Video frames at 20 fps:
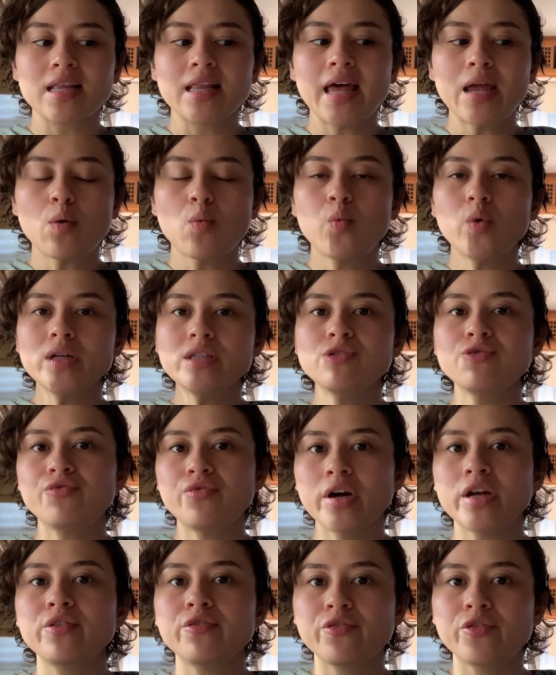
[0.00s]
Like, what's
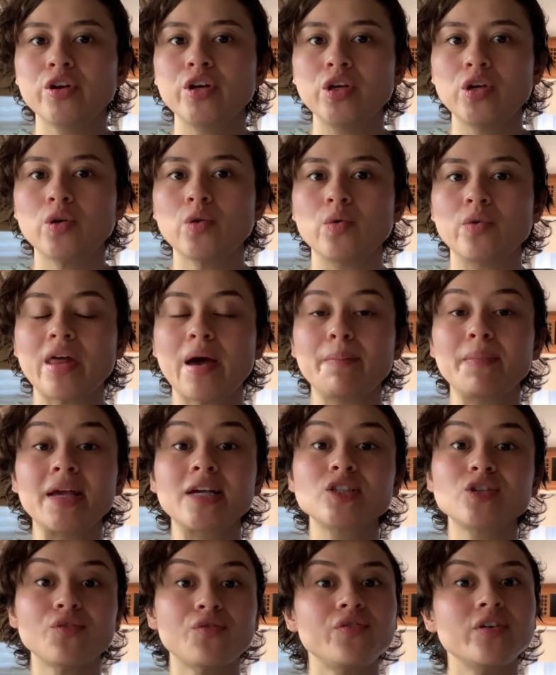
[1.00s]
fun for you that
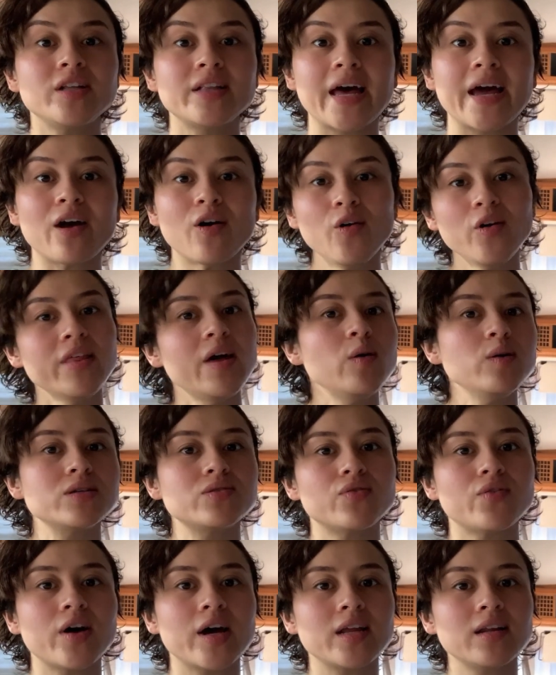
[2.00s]
makes you feel like, oh, that was
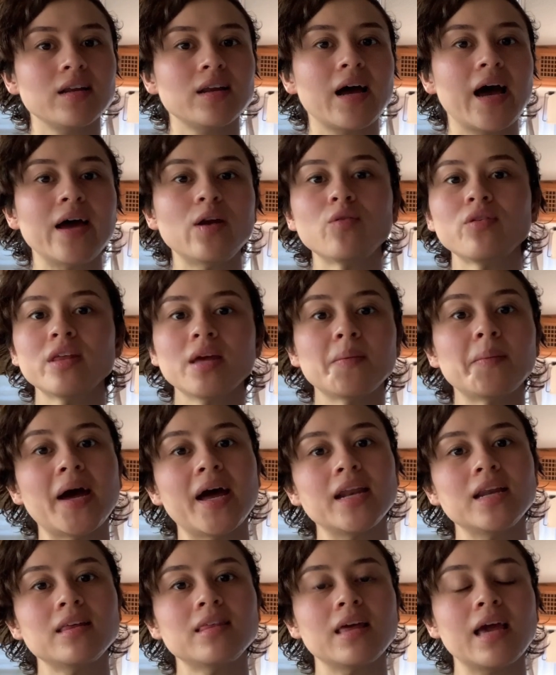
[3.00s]
fun. I don't think about
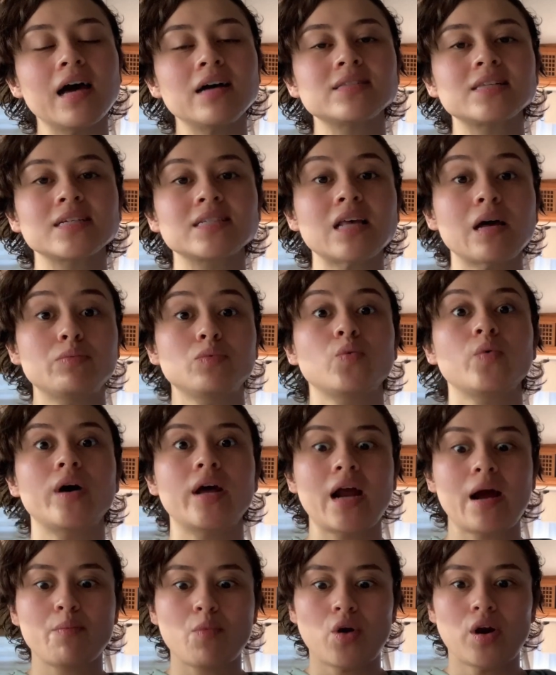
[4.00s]
anything else except what
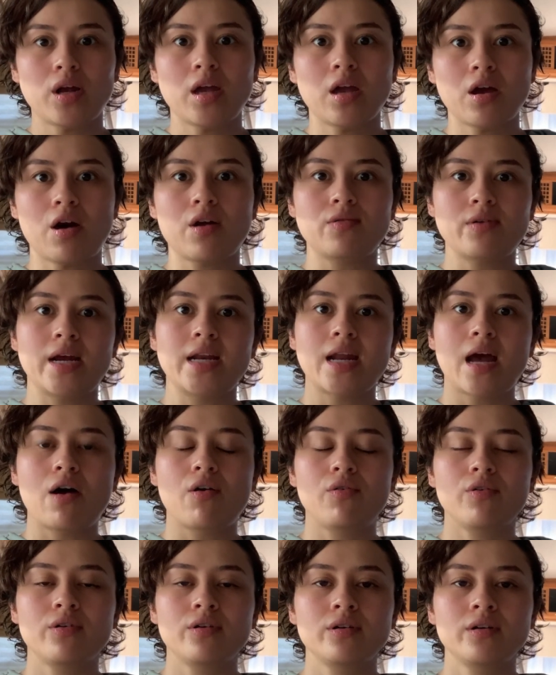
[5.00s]
I'm working on right now.
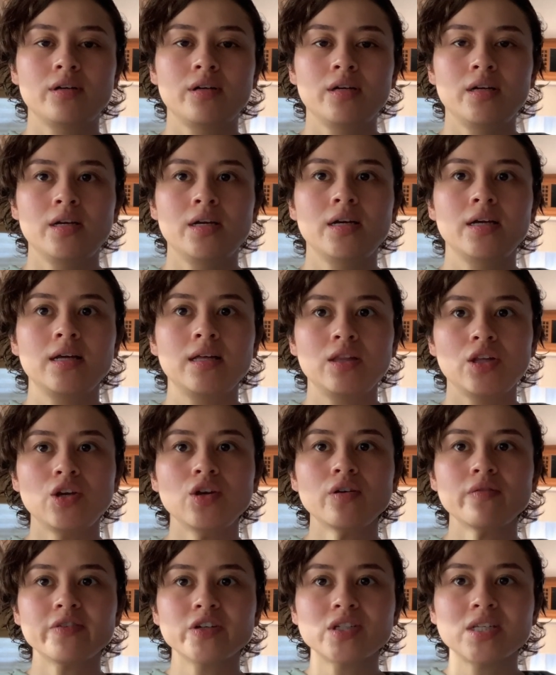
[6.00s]
The
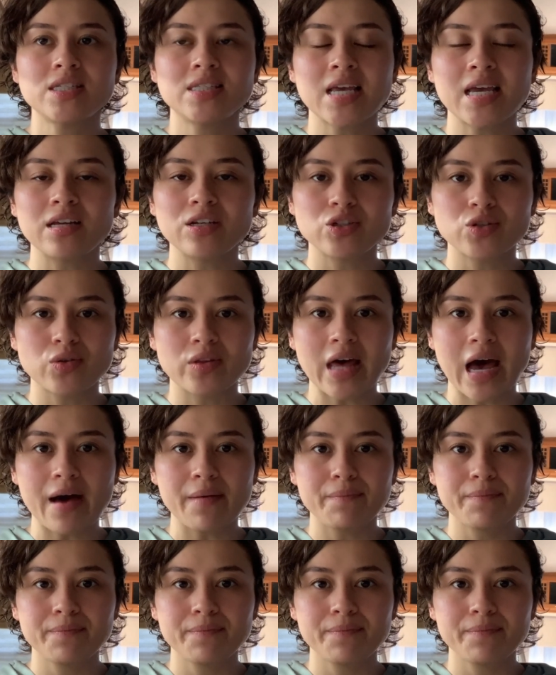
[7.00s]
universe is saying do that.